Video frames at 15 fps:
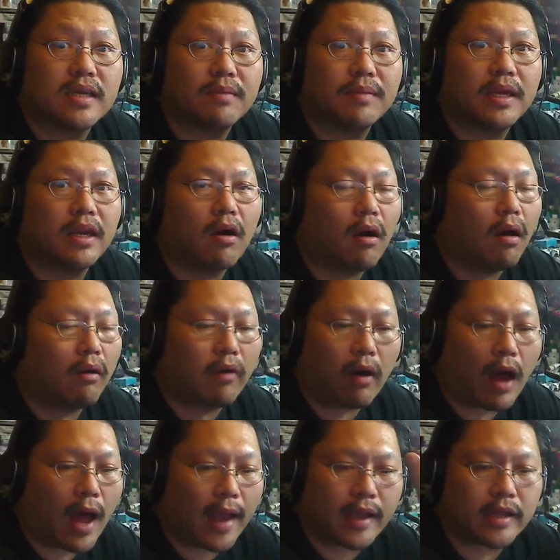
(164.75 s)
I mean, all
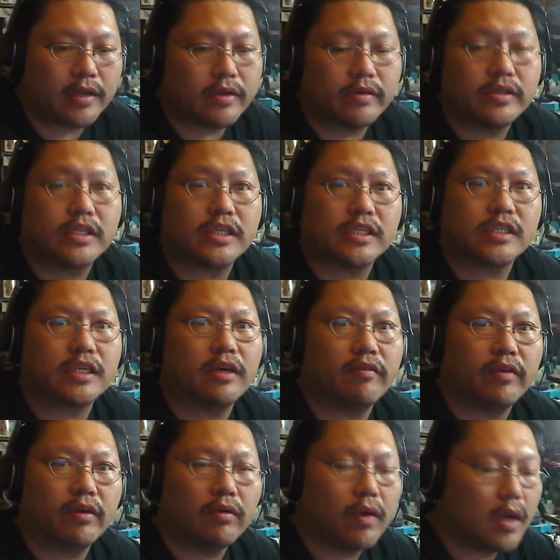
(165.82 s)
I can do is just give
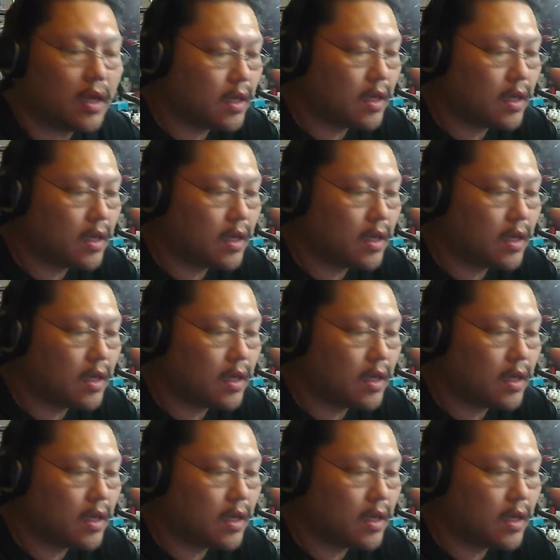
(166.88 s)
you